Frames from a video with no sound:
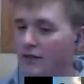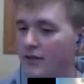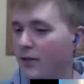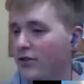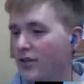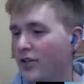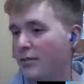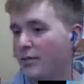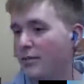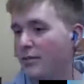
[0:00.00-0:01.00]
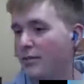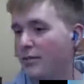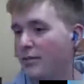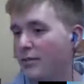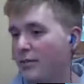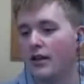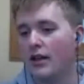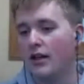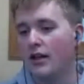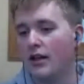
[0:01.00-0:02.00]
First up,
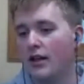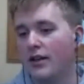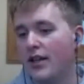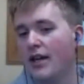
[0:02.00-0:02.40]
he had